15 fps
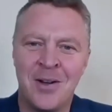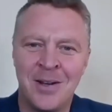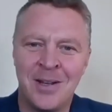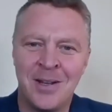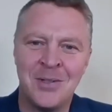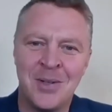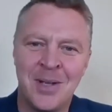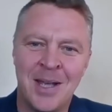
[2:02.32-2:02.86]
honor
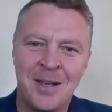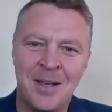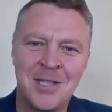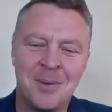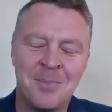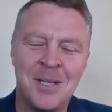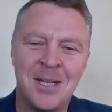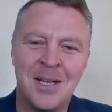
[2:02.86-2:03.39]
to have
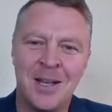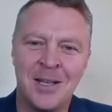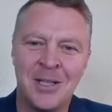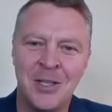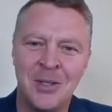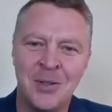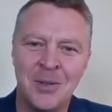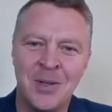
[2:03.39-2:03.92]
somebody
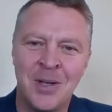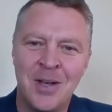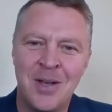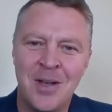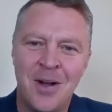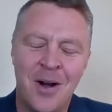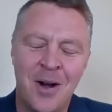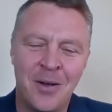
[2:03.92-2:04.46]
like you
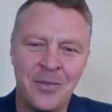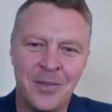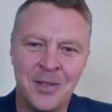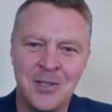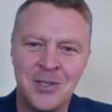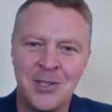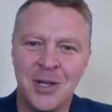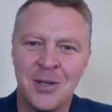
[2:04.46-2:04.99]
on
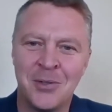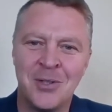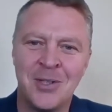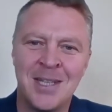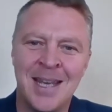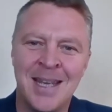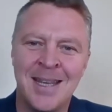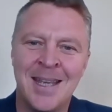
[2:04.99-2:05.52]
this show
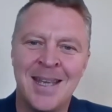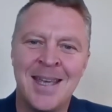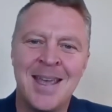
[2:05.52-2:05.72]
today.